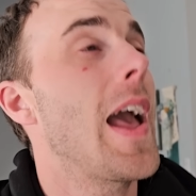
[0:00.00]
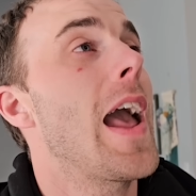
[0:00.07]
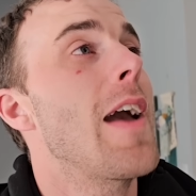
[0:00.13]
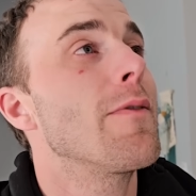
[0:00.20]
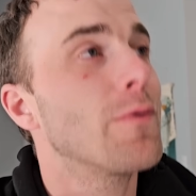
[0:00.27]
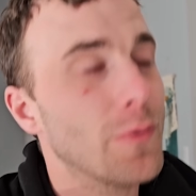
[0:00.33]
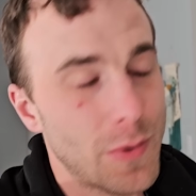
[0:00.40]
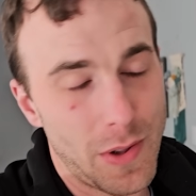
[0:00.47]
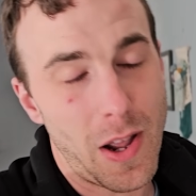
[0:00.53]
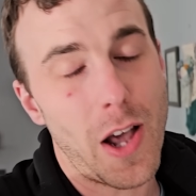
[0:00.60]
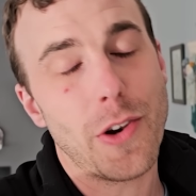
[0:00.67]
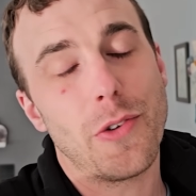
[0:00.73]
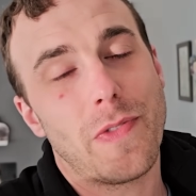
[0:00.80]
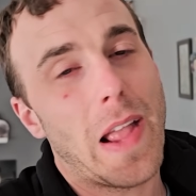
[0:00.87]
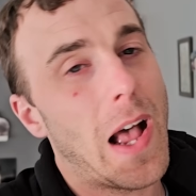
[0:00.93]
every
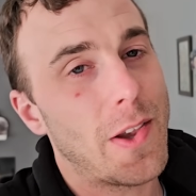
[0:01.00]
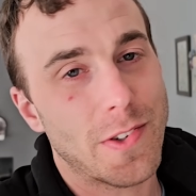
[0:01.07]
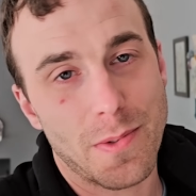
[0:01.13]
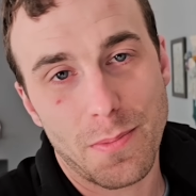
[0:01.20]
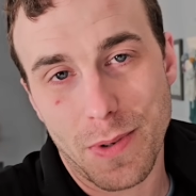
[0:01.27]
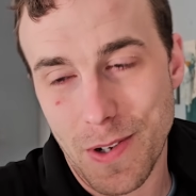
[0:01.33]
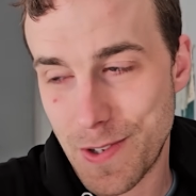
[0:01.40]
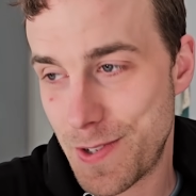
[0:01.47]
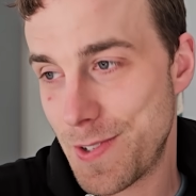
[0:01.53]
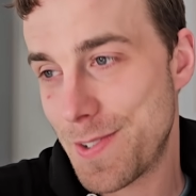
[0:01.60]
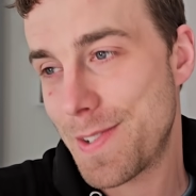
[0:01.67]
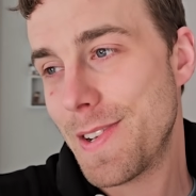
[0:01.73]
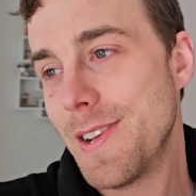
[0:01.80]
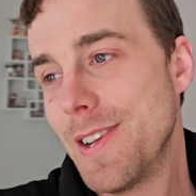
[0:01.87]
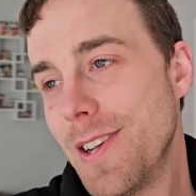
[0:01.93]
hundred thousand
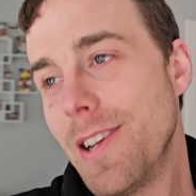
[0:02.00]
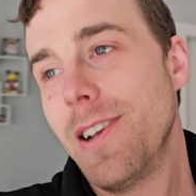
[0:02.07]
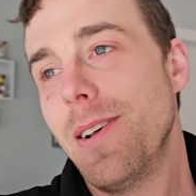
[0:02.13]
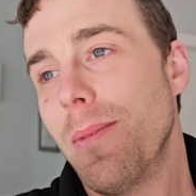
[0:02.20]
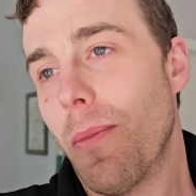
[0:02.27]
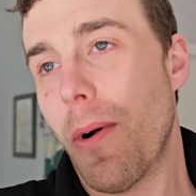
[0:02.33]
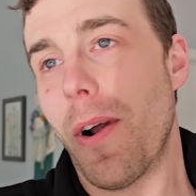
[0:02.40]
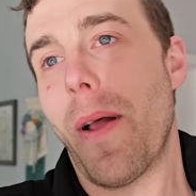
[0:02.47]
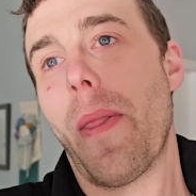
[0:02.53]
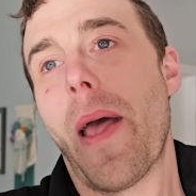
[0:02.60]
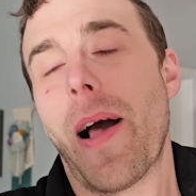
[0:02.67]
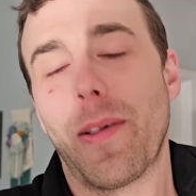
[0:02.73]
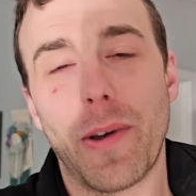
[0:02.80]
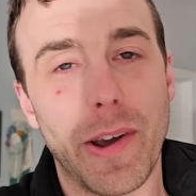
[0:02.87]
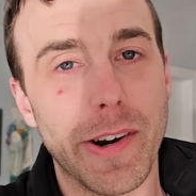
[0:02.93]
pieces. More on
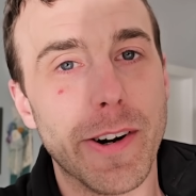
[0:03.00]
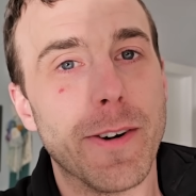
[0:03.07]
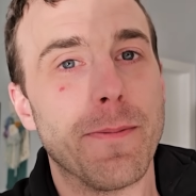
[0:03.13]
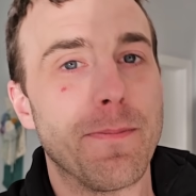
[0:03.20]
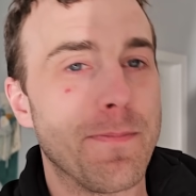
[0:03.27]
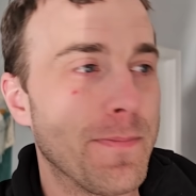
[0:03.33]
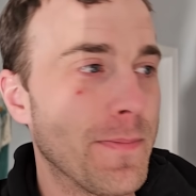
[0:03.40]
that later.